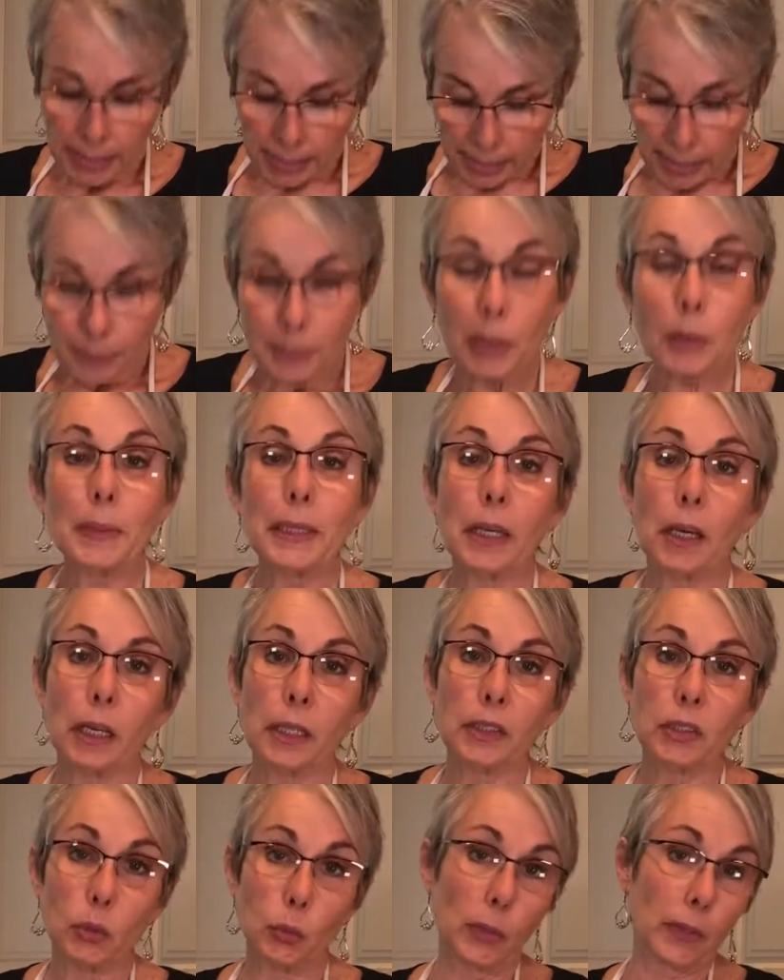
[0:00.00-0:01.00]
I'm going to be
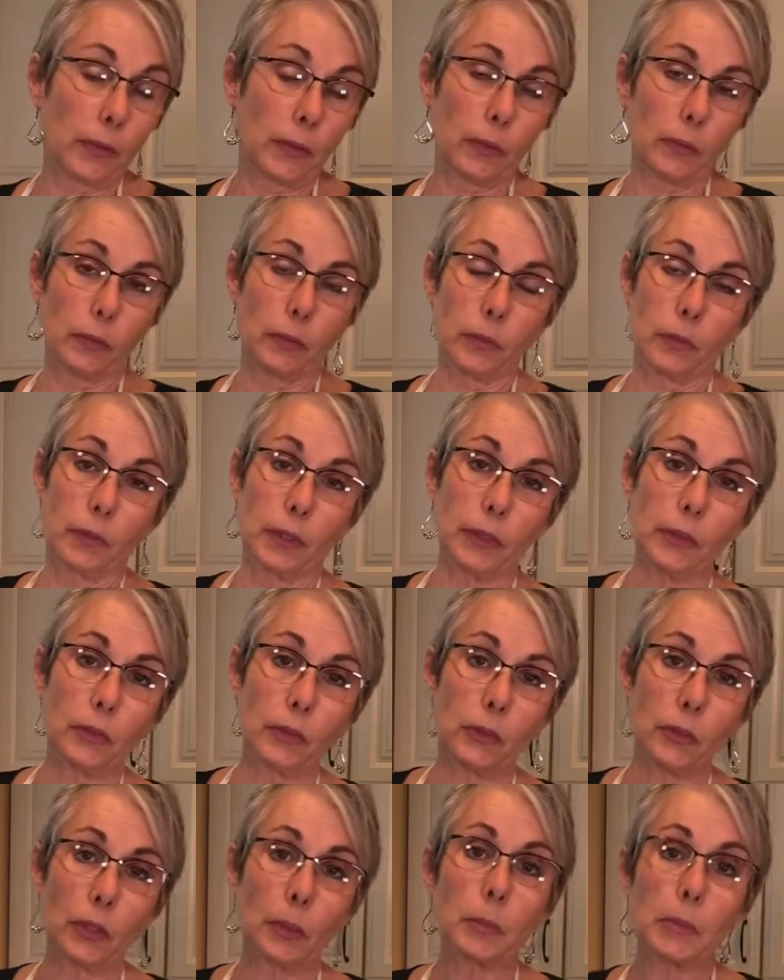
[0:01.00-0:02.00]
honest with you, this
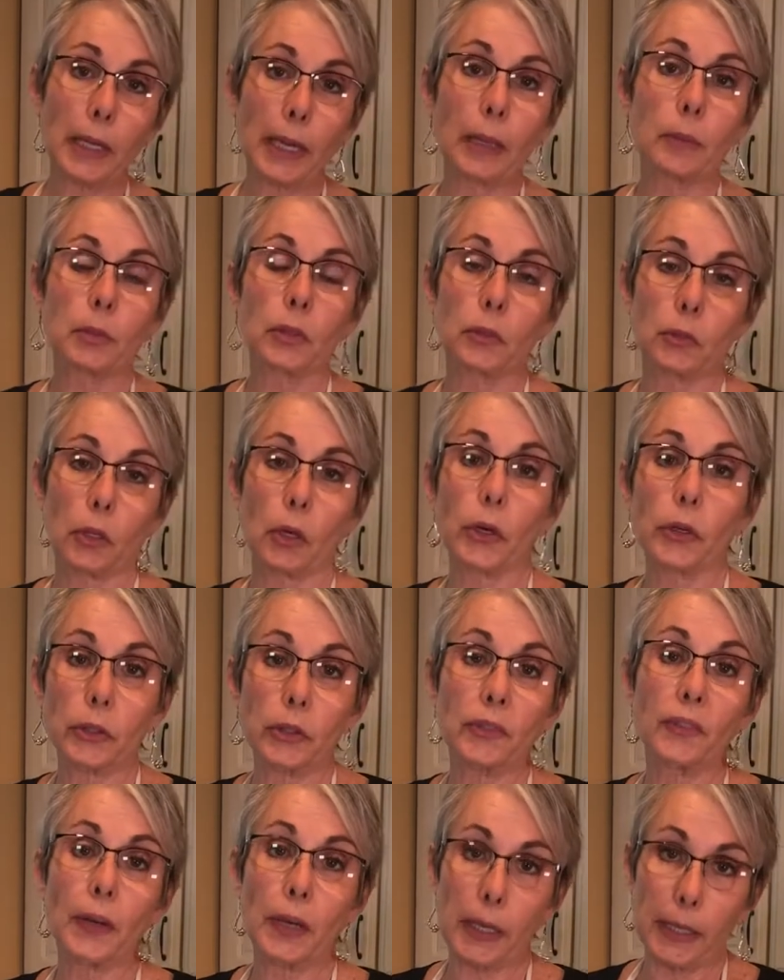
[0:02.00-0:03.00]
sometimes is hard to
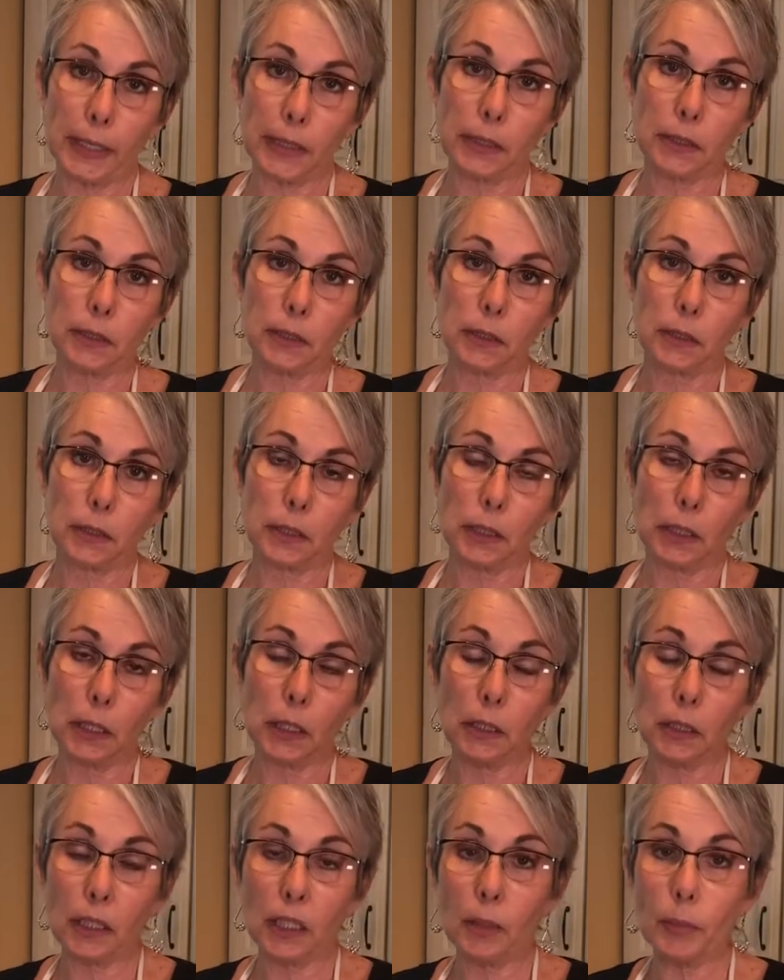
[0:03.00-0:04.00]
find in
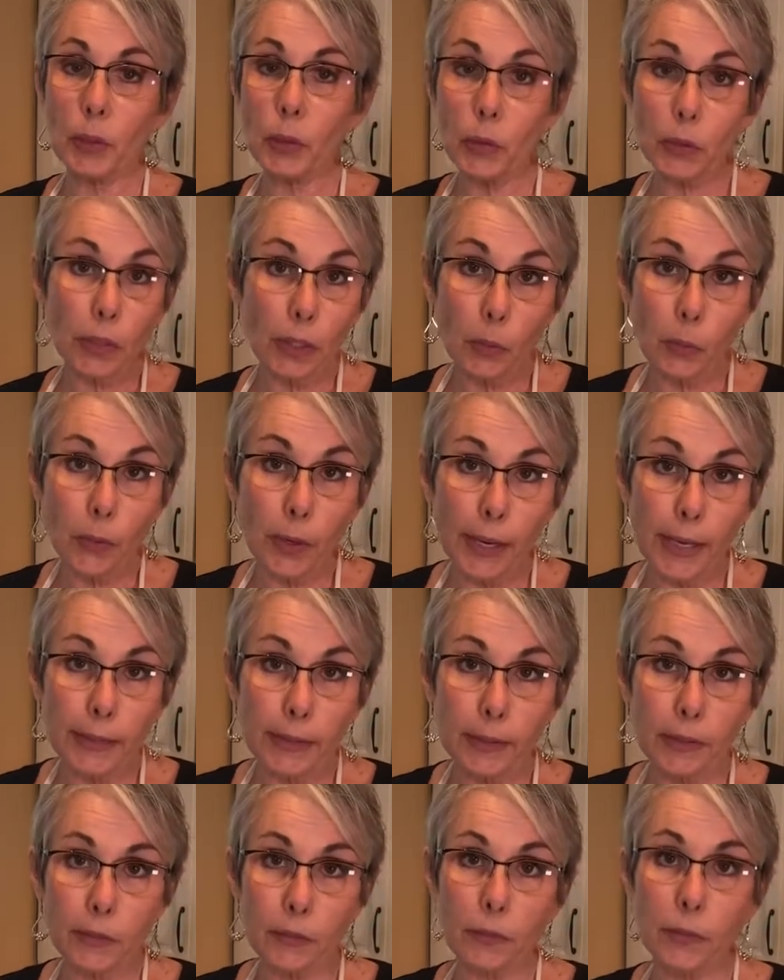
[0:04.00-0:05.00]
the community where I
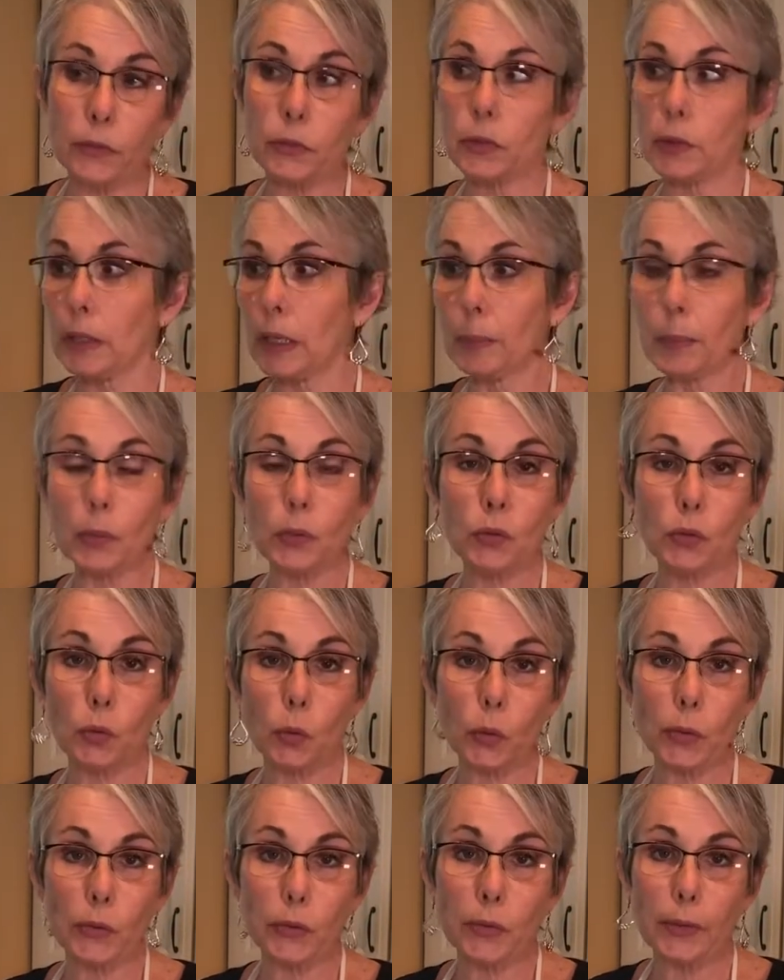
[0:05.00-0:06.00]
live. There's a couple
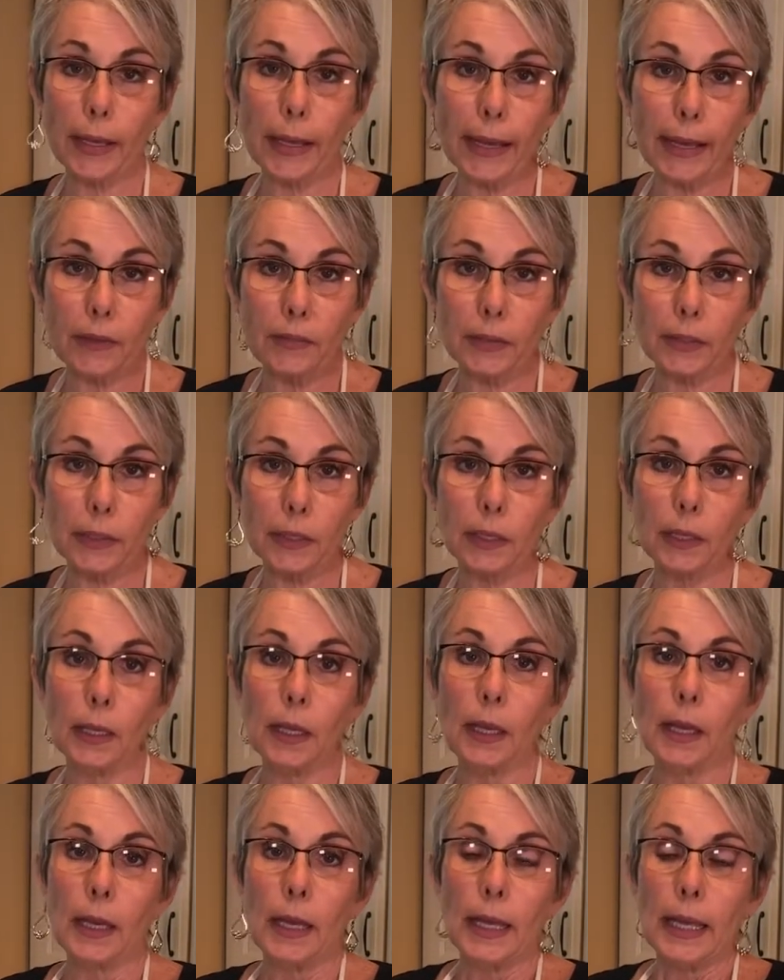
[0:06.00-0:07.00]
stores that have it,
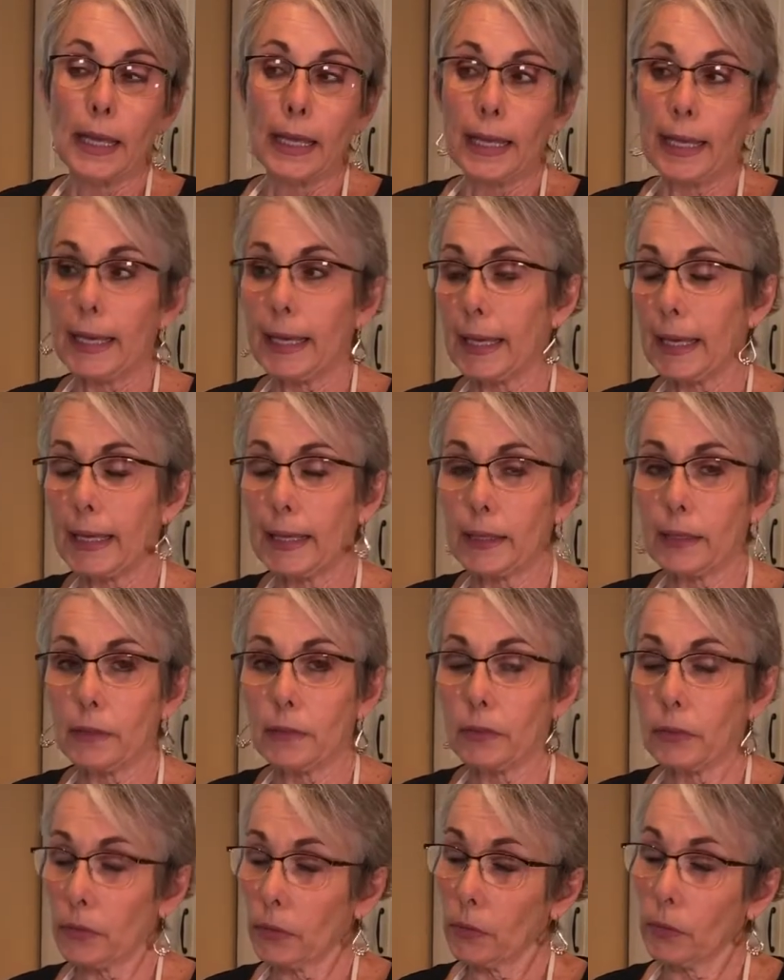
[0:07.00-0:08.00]
and
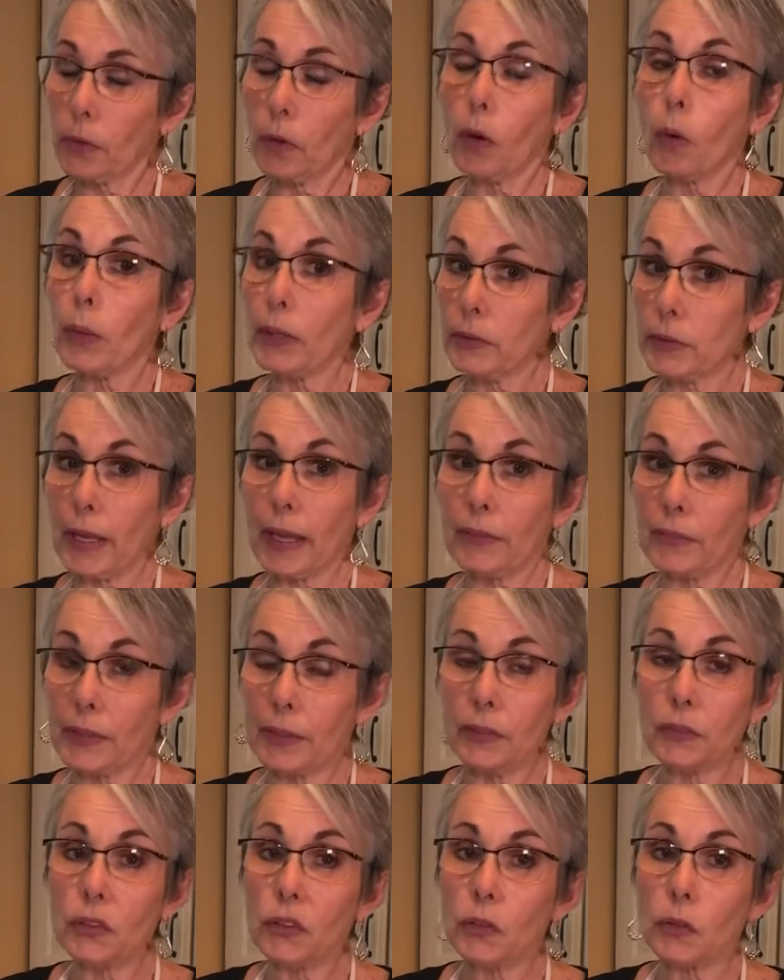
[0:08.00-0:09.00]
they don't always have it
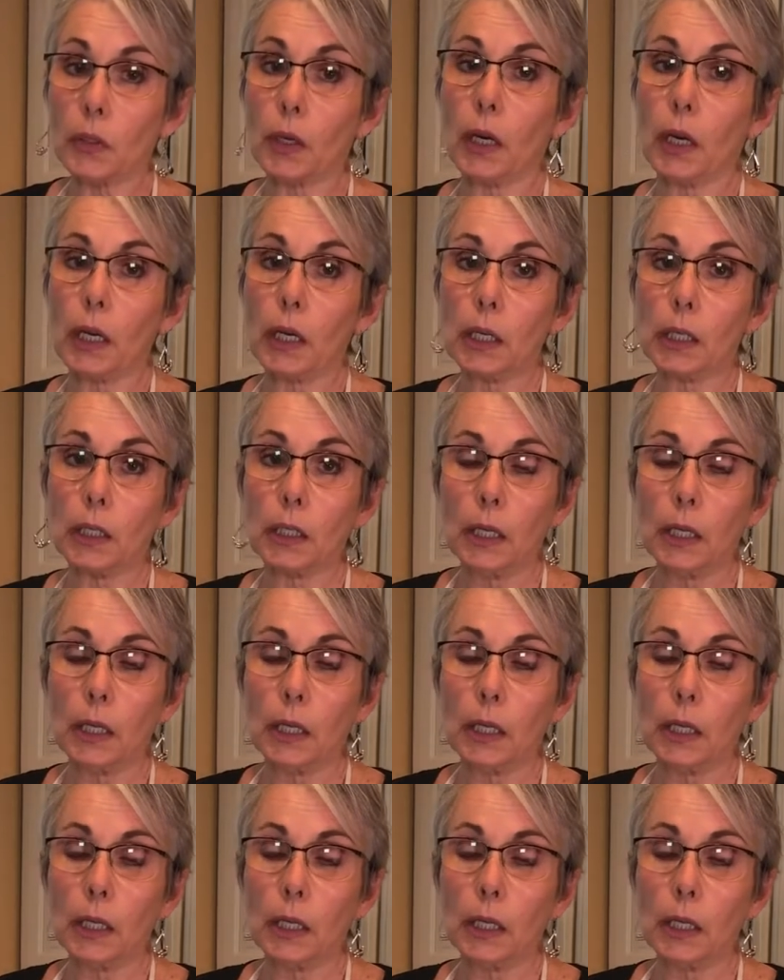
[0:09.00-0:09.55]
in stock.